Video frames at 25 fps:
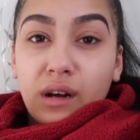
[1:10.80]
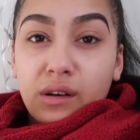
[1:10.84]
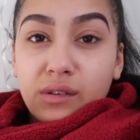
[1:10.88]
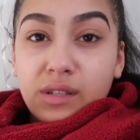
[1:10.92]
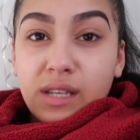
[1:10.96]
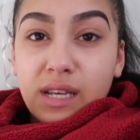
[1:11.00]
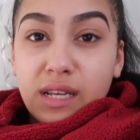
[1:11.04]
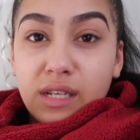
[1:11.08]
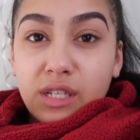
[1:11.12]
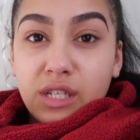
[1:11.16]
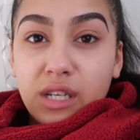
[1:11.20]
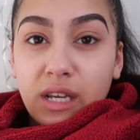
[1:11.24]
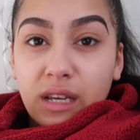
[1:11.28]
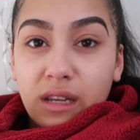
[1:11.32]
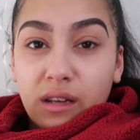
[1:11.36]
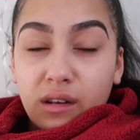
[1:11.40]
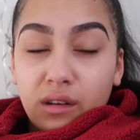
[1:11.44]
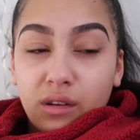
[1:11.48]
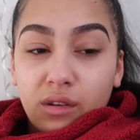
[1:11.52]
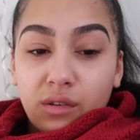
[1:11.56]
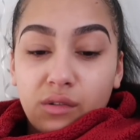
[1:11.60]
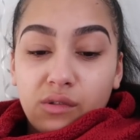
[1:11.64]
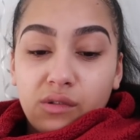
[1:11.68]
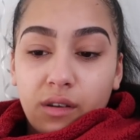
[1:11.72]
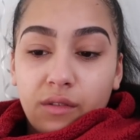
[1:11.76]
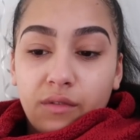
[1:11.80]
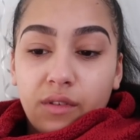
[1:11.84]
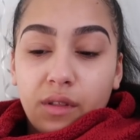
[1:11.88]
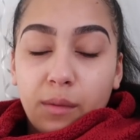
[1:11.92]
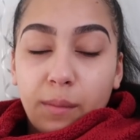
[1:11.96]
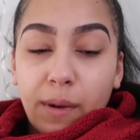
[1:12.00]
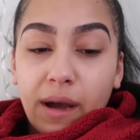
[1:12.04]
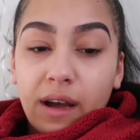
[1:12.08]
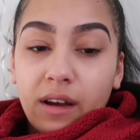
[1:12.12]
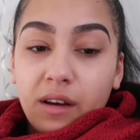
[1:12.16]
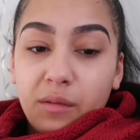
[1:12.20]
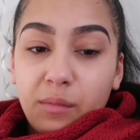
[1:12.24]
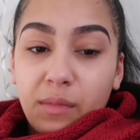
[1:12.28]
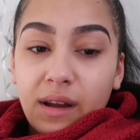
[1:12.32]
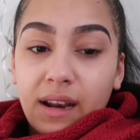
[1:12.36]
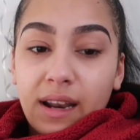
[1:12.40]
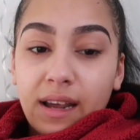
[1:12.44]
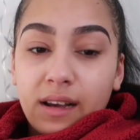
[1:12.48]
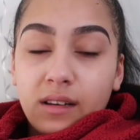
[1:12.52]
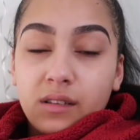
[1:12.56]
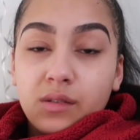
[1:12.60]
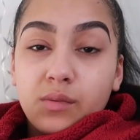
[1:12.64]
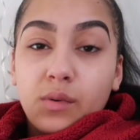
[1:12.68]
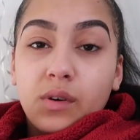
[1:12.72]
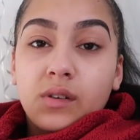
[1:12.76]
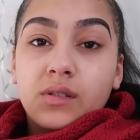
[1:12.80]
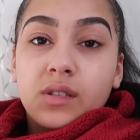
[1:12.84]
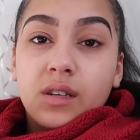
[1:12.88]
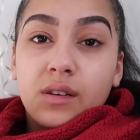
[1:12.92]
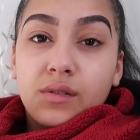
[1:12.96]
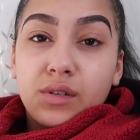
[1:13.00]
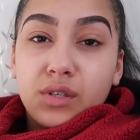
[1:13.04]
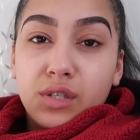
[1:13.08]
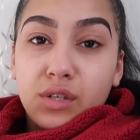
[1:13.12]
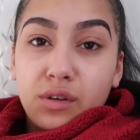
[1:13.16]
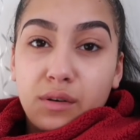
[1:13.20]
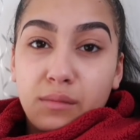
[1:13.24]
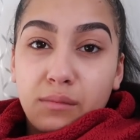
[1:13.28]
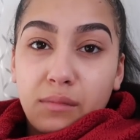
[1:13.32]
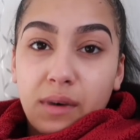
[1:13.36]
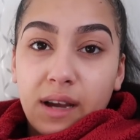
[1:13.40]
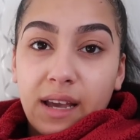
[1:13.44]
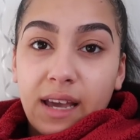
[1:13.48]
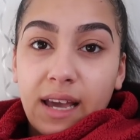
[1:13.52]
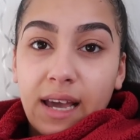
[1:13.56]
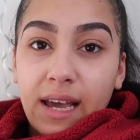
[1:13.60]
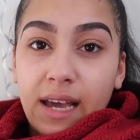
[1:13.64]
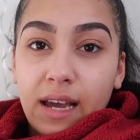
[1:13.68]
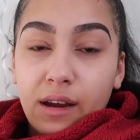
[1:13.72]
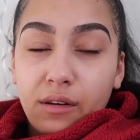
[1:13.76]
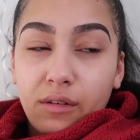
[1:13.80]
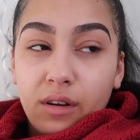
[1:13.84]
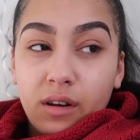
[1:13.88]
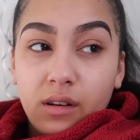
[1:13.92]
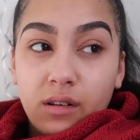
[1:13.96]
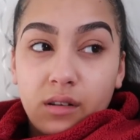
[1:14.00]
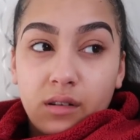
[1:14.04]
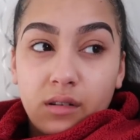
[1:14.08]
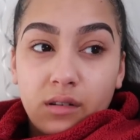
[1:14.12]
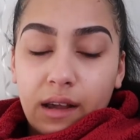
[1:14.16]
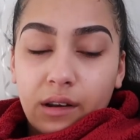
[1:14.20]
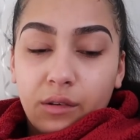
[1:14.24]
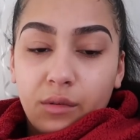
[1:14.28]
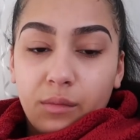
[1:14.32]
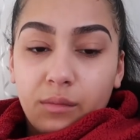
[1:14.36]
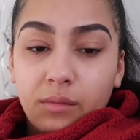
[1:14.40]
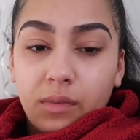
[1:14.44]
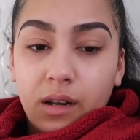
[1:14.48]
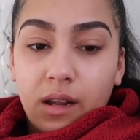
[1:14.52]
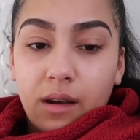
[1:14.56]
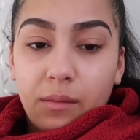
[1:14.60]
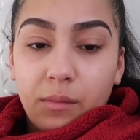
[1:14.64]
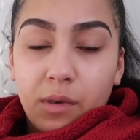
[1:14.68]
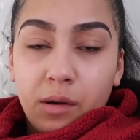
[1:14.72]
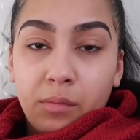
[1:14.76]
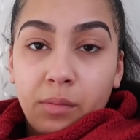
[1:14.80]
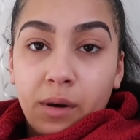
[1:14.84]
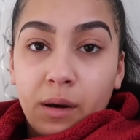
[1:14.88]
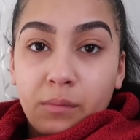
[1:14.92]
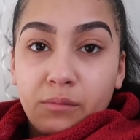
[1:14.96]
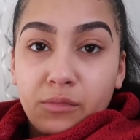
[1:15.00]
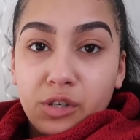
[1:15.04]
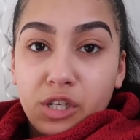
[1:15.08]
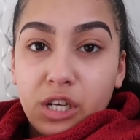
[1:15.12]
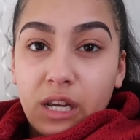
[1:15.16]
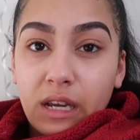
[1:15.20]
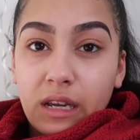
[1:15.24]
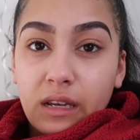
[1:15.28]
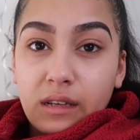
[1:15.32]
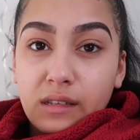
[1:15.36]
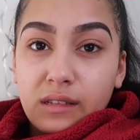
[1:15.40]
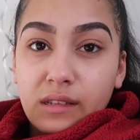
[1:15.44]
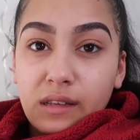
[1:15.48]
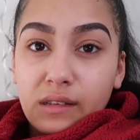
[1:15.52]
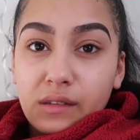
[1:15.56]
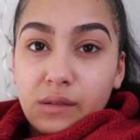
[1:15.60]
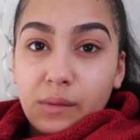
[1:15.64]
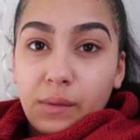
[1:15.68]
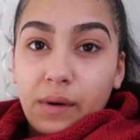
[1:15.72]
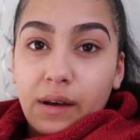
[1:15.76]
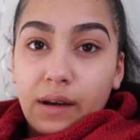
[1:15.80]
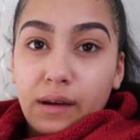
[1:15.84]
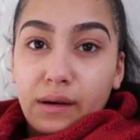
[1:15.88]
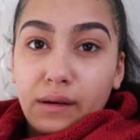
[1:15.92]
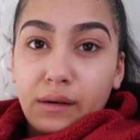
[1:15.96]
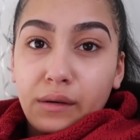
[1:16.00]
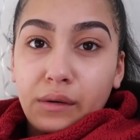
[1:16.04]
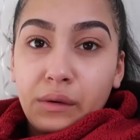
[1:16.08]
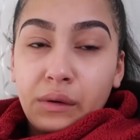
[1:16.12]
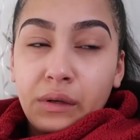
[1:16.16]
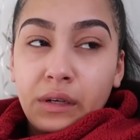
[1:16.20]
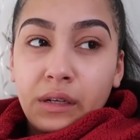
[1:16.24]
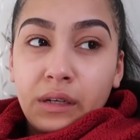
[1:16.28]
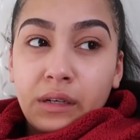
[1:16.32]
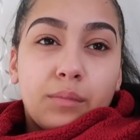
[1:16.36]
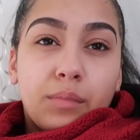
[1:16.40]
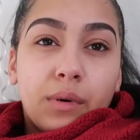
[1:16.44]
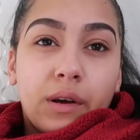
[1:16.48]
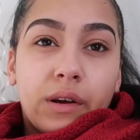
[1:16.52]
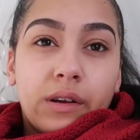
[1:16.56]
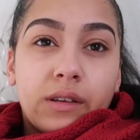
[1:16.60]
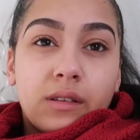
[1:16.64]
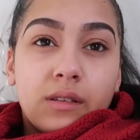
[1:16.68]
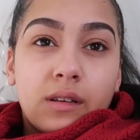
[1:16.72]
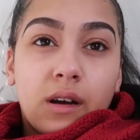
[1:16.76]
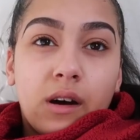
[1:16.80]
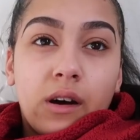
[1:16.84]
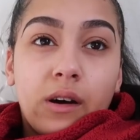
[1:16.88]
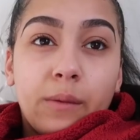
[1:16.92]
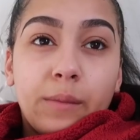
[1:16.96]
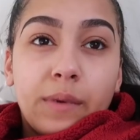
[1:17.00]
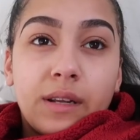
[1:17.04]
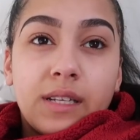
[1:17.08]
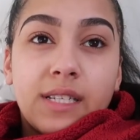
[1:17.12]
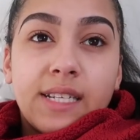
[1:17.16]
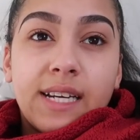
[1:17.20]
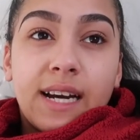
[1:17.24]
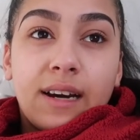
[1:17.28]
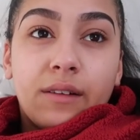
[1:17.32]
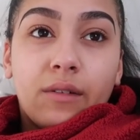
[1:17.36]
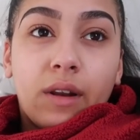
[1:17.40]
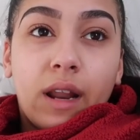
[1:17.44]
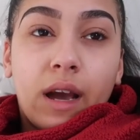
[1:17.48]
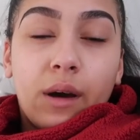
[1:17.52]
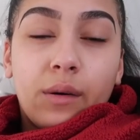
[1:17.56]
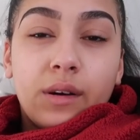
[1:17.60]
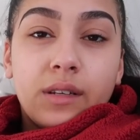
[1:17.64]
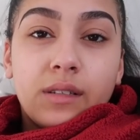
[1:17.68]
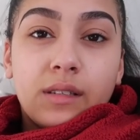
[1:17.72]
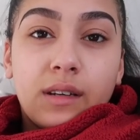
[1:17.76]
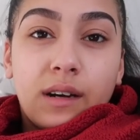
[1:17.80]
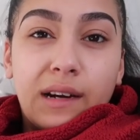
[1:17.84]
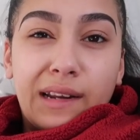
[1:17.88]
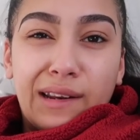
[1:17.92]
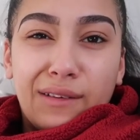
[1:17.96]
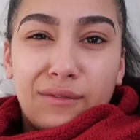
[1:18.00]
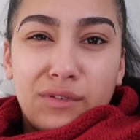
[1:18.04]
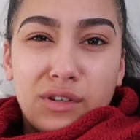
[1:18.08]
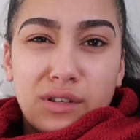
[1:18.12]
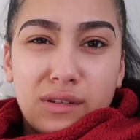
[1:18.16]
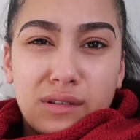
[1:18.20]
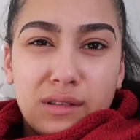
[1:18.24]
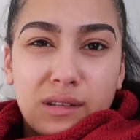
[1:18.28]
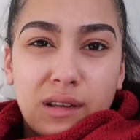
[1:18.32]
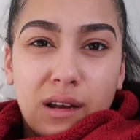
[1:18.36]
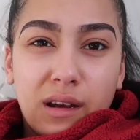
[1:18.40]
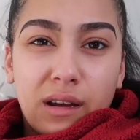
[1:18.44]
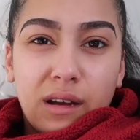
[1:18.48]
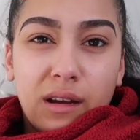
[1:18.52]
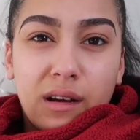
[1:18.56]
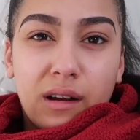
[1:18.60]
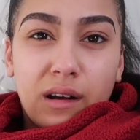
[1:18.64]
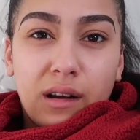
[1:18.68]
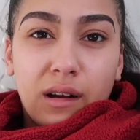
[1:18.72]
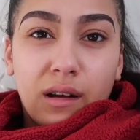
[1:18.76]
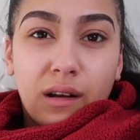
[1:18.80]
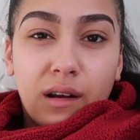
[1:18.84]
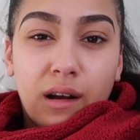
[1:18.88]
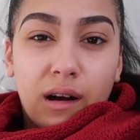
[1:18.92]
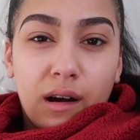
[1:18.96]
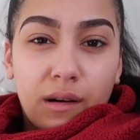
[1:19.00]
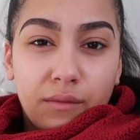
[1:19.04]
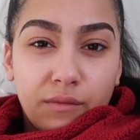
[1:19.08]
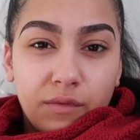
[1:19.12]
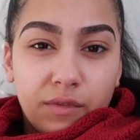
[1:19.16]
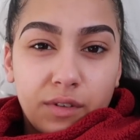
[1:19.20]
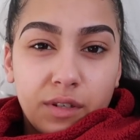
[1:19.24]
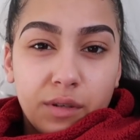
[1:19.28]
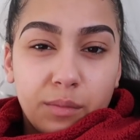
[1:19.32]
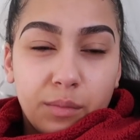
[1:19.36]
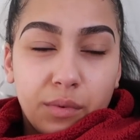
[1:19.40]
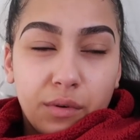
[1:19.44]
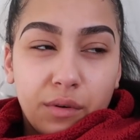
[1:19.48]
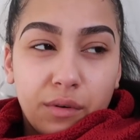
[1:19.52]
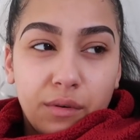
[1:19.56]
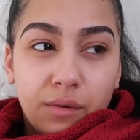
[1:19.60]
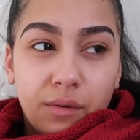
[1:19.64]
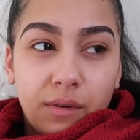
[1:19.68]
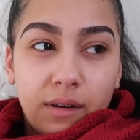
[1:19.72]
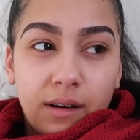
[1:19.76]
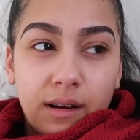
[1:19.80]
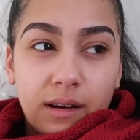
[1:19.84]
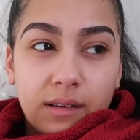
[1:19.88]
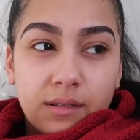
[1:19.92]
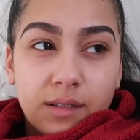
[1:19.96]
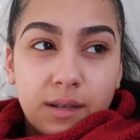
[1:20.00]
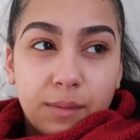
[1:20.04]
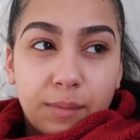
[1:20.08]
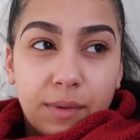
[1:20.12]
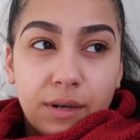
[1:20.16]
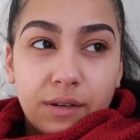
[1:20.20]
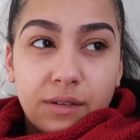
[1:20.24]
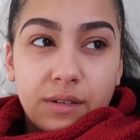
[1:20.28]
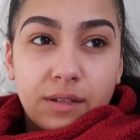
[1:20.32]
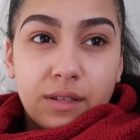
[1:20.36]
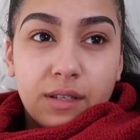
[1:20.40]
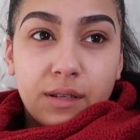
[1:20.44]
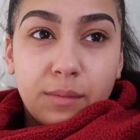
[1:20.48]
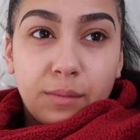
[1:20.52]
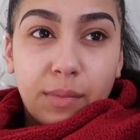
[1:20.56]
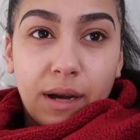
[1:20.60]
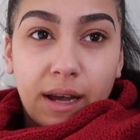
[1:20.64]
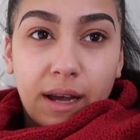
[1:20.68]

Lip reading: I was itching over the back of my legs whilst I was doing my hair and on like my bum cheeks as well. But it's calming down now. It's kind of just like uncomfortable as opposed to